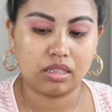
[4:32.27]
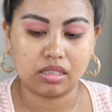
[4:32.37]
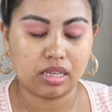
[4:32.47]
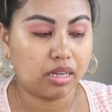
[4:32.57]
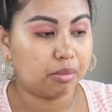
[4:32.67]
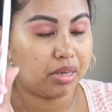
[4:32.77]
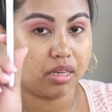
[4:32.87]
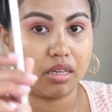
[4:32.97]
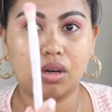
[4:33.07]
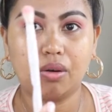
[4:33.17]
And then I'm
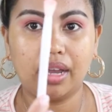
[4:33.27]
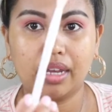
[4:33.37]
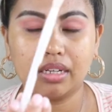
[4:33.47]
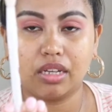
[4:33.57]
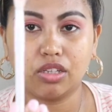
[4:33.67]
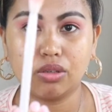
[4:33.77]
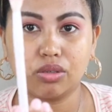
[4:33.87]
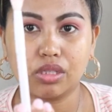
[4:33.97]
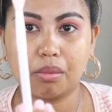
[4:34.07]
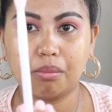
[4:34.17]
gonna go ahead and
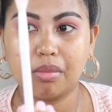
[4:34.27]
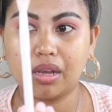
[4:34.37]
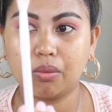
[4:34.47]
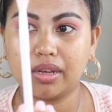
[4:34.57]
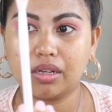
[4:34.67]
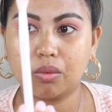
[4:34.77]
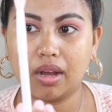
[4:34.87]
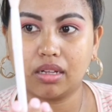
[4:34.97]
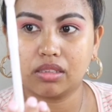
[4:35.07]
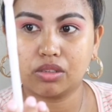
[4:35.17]
use my Wet n
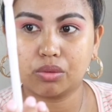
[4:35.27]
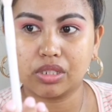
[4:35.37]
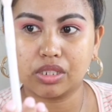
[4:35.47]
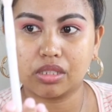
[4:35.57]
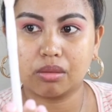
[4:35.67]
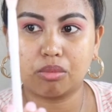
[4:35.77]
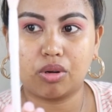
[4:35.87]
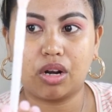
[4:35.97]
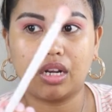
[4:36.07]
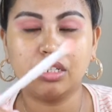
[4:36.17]
Wild crease
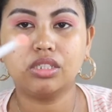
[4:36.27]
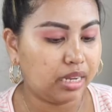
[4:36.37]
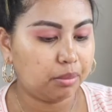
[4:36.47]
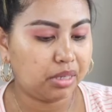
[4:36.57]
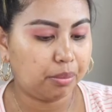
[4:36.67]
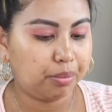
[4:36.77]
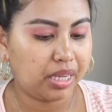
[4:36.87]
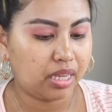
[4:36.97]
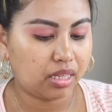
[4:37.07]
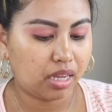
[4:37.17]
brush. And I'm gonna
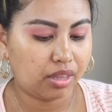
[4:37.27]
pick